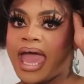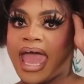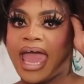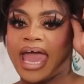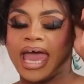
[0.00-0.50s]

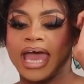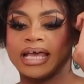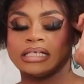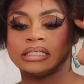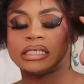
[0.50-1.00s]

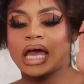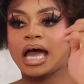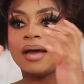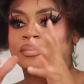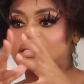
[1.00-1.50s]
And
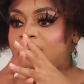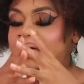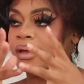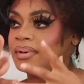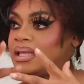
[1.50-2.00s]
someone
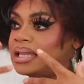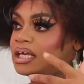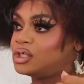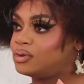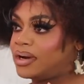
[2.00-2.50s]
came in. They
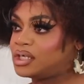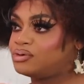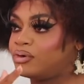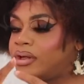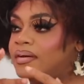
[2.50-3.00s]
used the
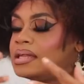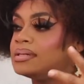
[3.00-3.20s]
restroom really hard.